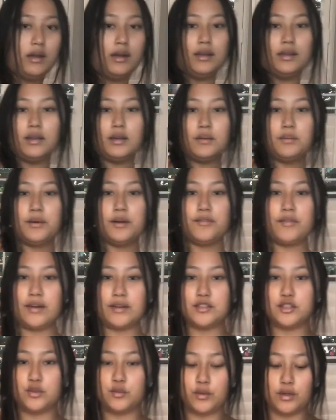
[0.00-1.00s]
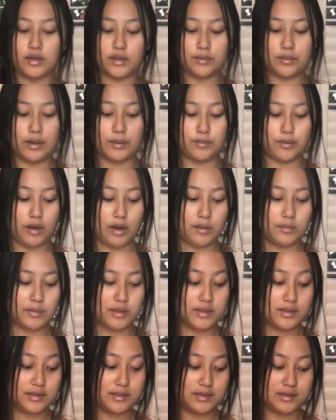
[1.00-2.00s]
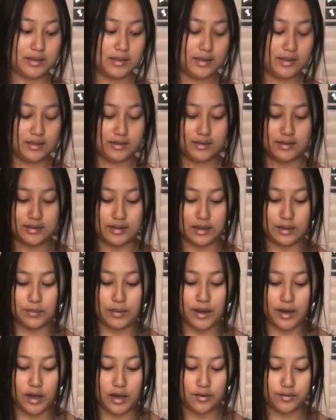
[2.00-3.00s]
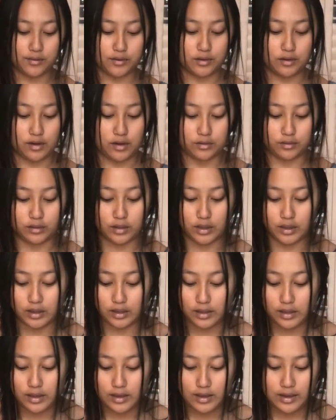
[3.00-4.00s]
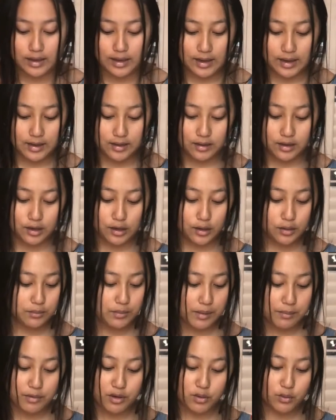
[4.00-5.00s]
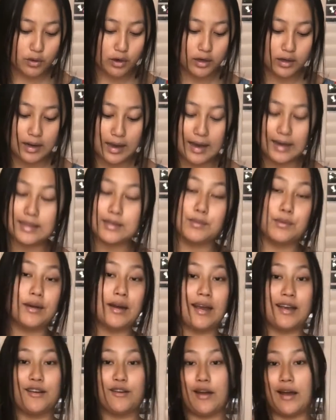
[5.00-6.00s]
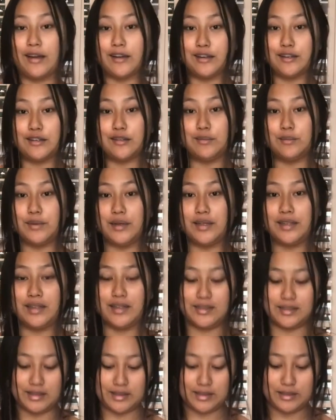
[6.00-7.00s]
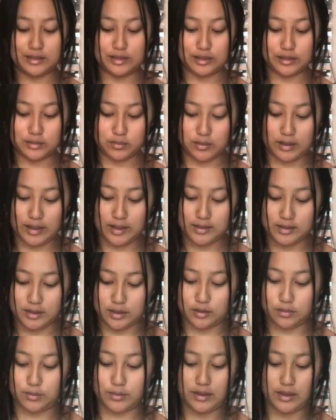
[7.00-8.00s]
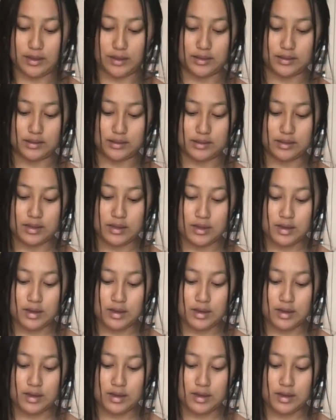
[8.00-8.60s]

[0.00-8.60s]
A little bit of extra work, but I promise it's gonna pay off in the long run. And you know, maybe you are an expert egg cracker, but this is just what I do because